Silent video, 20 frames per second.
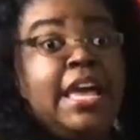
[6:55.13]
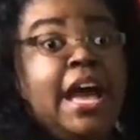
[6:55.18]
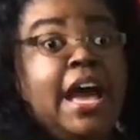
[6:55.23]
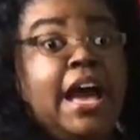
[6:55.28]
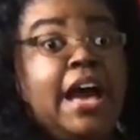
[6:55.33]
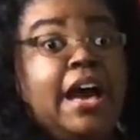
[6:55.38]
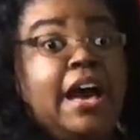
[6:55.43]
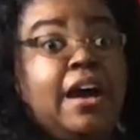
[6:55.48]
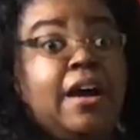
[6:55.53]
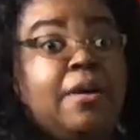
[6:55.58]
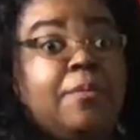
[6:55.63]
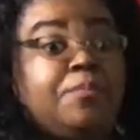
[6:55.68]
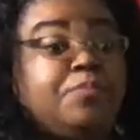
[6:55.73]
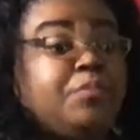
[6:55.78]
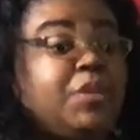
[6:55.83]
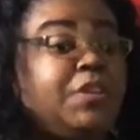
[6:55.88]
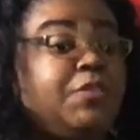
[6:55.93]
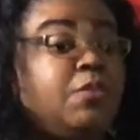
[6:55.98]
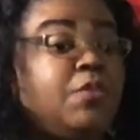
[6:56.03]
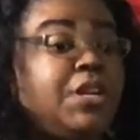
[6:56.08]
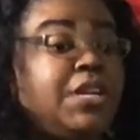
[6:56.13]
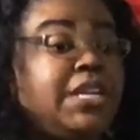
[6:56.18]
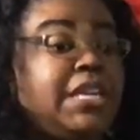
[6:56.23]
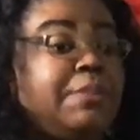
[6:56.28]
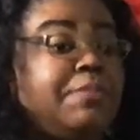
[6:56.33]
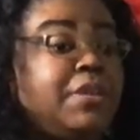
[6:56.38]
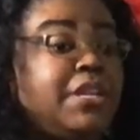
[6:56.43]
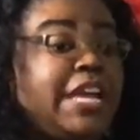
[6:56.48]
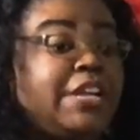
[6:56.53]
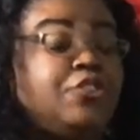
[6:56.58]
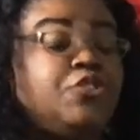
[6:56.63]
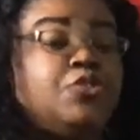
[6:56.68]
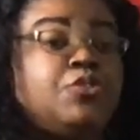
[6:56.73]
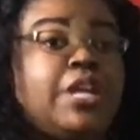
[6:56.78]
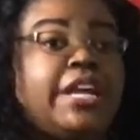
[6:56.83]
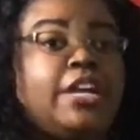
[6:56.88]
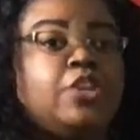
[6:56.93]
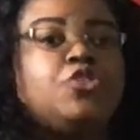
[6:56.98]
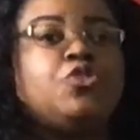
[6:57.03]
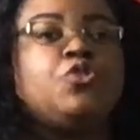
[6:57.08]
Um, but if you want to keep it like
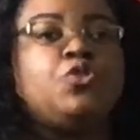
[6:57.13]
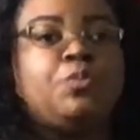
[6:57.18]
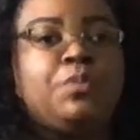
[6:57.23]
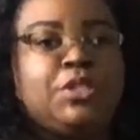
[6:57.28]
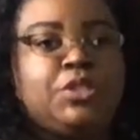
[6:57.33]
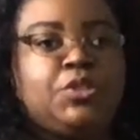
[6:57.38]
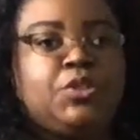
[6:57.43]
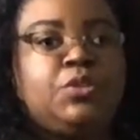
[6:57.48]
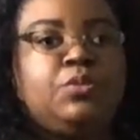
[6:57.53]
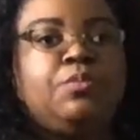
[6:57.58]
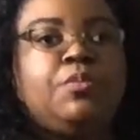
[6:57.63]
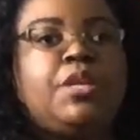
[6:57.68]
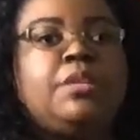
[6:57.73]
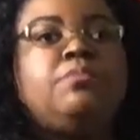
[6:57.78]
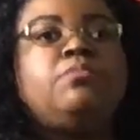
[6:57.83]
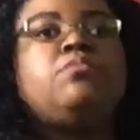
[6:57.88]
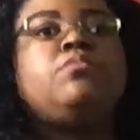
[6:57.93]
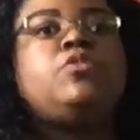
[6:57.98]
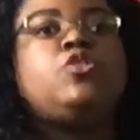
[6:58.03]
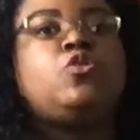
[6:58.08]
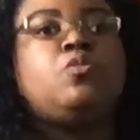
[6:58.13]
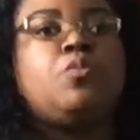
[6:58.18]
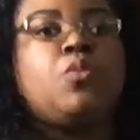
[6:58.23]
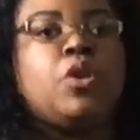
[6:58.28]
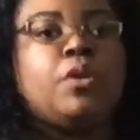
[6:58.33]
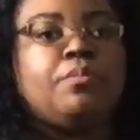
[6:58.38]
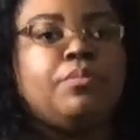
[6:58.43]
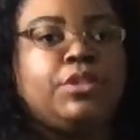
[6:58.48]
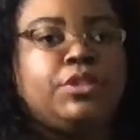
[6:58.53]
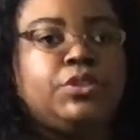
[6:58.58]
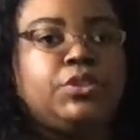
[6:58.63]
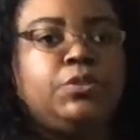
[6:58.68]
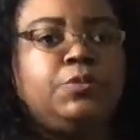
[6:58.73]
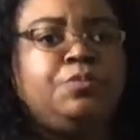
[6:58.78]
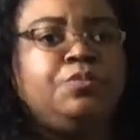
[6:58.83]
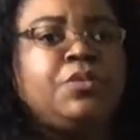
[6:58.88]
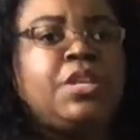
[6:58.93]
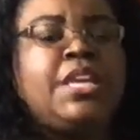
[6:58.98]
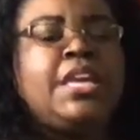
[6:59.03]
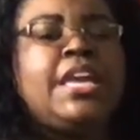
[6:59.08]
like a true blue, do more blue.
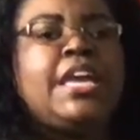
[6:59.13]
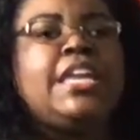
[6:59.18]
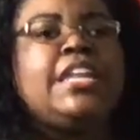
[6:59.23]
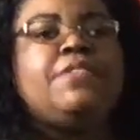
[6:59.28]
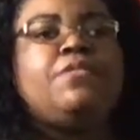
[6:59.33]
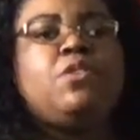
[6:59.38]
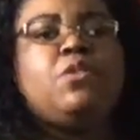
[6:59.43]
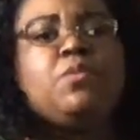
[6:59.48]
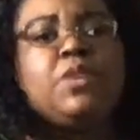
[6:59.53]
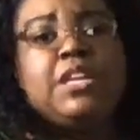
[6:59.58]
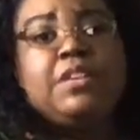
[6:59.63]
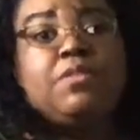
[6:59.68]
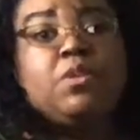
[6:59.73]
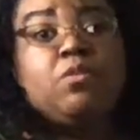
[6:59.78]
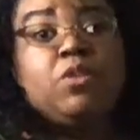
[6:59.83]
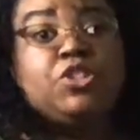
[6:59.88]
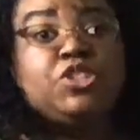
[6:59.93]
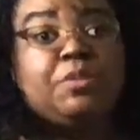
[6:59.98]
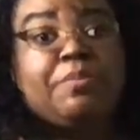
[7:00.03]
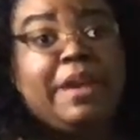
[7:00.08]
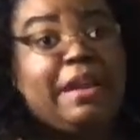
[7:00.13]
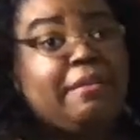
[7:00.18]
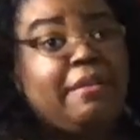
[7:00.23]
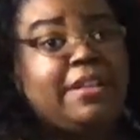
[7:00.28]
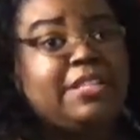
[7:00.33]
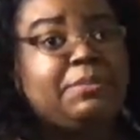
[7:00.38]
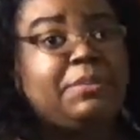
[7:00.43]
And if you even want your background